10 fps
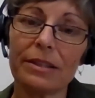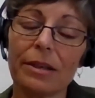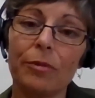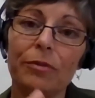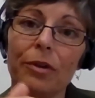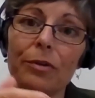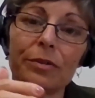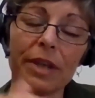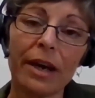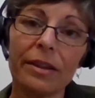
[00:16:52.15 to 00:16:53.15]
some of
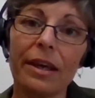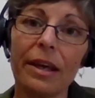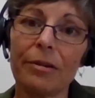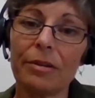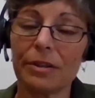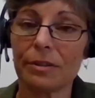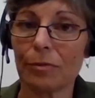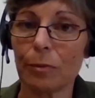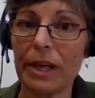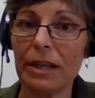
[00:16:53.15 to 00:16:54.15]
those other areas
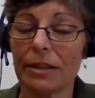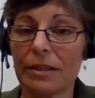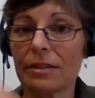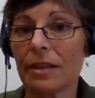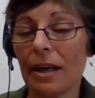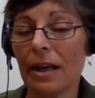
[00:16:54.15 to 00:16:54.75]
of weakness,